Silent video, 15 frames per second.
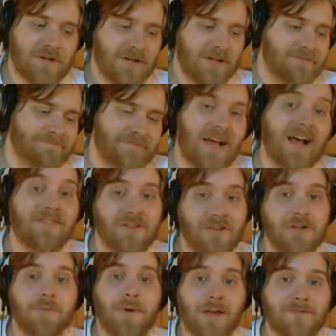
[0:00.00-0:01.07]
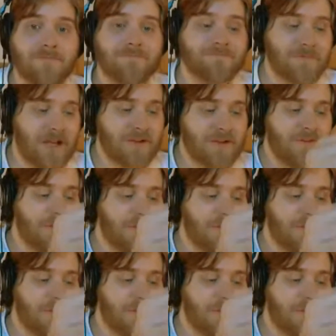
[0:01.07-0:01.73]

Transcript: Yeah, I'm sorry. I feel your pain.